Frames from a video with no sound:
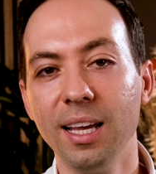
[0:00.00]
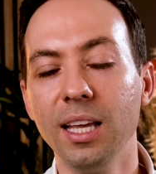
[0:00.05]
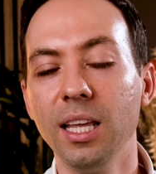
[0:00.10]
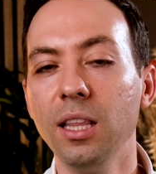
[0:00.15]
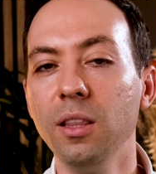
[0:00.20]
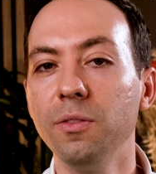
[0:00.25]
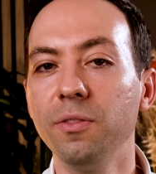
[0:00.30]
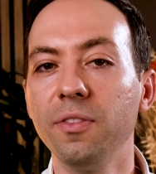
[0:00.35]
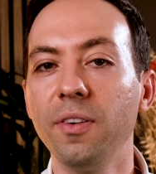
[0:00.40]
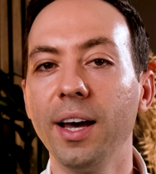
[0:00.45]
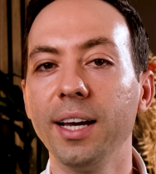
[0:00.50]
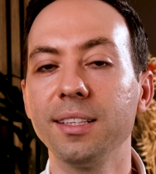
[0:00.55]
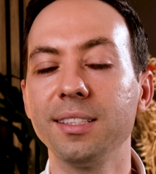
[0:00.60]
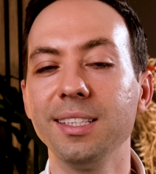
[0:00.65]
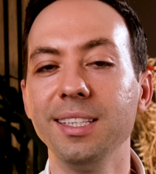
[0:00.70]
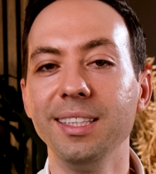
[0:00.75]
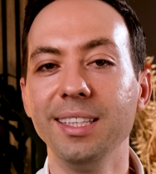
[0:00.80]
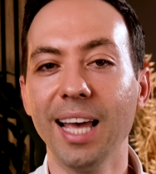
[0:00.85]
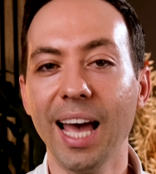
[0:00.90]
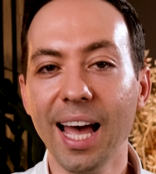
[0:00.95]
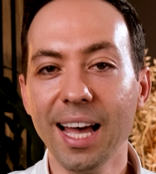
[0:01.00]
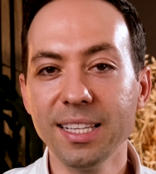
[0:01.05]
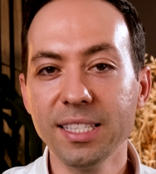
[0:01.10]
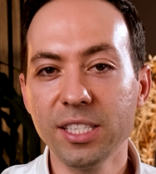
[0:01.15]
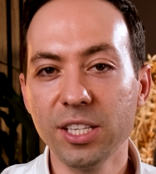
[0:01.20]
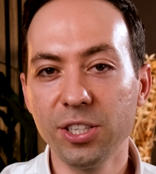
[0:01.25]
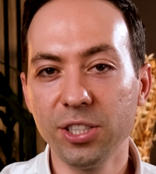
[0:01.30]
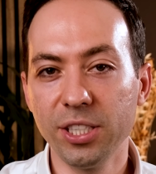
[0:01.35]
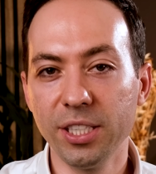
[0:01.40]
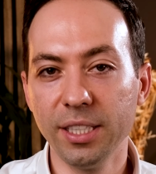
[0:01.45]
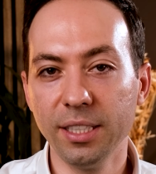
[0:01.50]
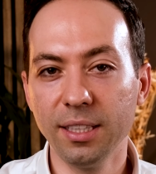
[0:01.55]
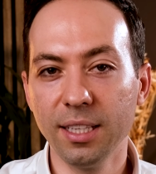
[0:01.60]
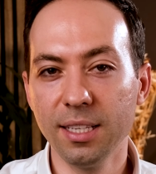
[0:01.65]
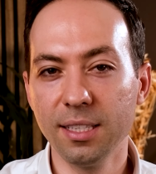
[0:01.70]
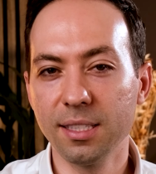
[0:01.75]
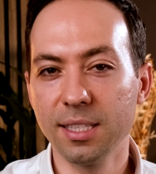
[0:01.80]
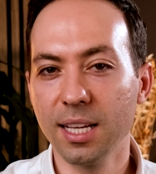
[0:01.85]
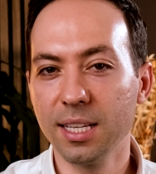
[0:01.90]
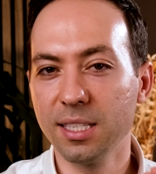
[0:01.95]
In fact, in the answer sheet,
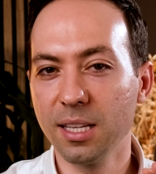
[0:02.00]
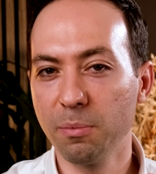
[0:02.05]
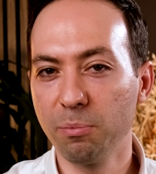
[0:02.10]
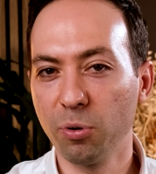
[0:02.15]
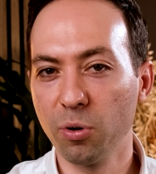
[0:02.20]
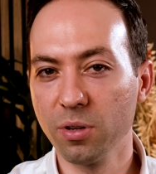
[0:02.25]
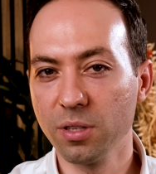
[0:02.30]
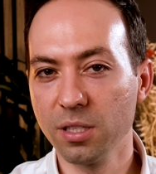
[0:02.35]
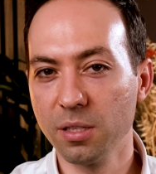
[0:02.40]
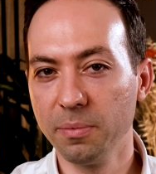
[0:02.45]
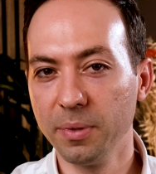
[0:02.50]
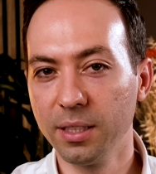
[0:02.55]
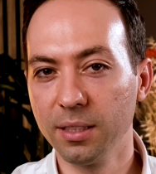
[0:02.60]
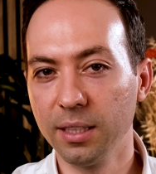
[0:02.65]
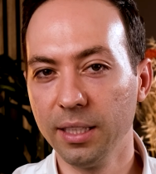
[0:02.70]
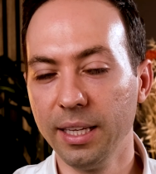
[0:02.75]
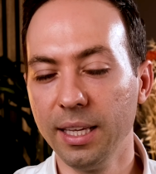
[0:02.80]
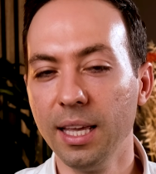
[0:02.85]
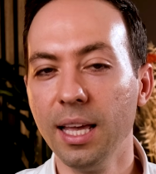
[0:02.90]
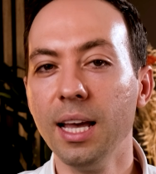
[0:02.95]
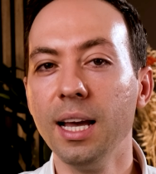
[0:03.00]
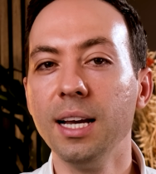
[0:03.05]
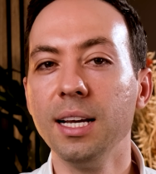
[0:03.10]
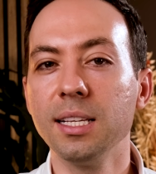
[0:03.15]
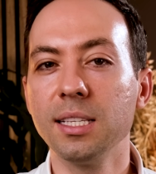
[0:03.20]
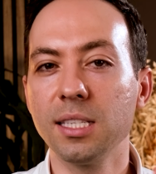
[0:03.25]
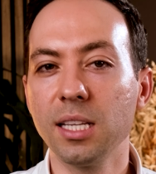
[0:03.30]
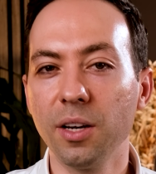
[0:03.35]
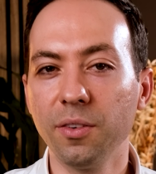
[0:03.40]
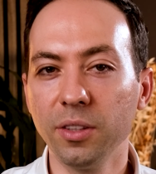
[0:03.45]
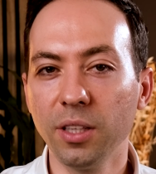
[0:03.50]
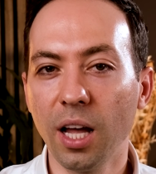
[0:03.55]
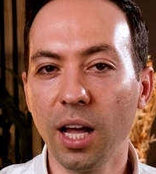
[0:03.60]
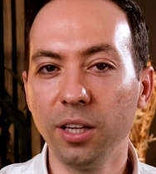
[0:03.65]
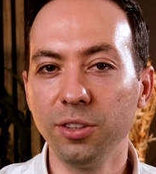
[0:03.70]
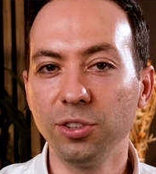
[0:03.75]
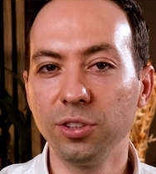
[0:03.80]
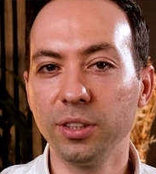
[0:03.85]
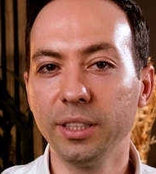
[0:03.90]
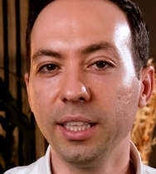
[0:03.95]
it says approximately
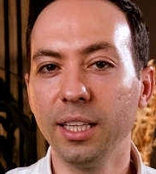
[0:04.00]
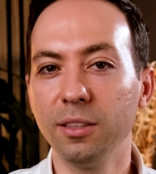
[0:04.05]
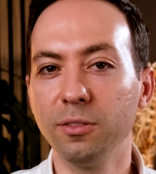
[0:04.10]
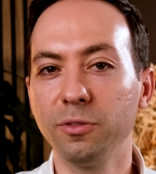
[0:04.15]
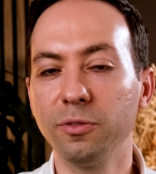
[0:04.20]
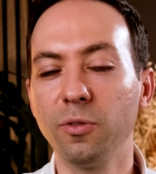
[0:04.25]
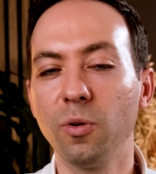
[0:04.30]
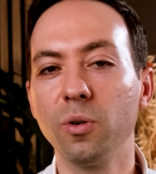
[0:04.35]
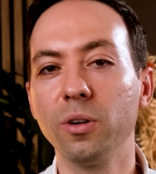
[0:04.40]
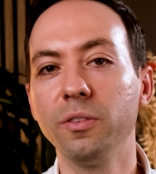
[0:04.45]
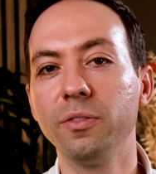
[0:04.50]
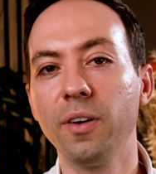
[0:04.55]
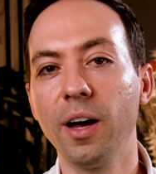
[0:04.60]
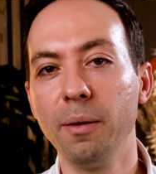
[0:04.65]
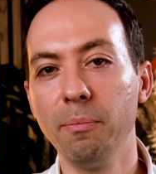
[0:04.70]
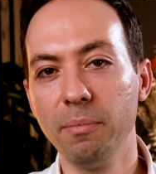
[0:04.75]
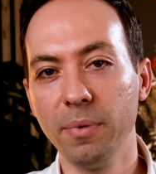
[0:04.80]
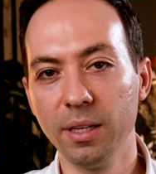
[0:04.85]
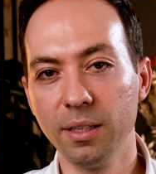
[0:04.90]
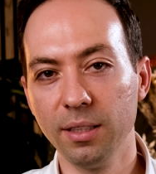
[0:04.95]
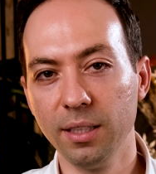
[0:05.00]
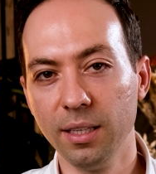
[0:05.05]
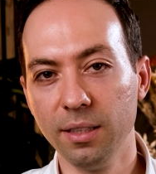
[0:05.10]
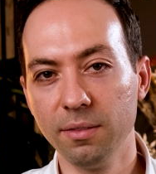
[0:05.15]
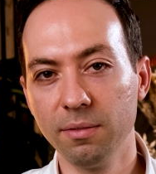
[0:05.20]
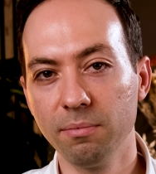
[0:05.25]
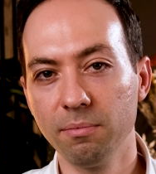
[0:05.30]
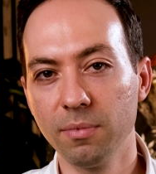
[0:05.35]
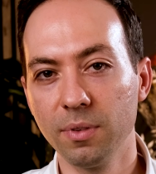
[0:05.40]
745 million.